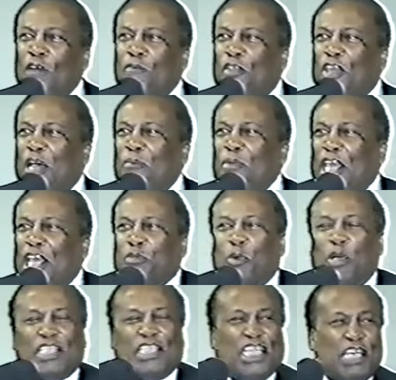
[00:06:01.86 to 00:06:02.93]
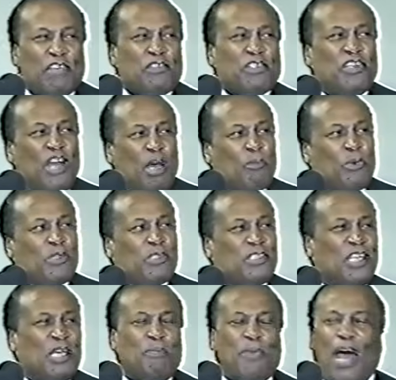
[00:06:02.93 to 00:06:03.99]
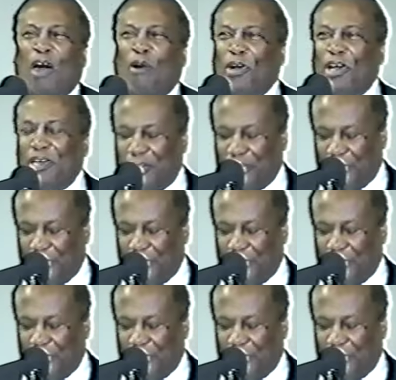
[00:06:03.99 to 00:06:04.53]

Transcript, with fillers: of them is what gives numbers their power.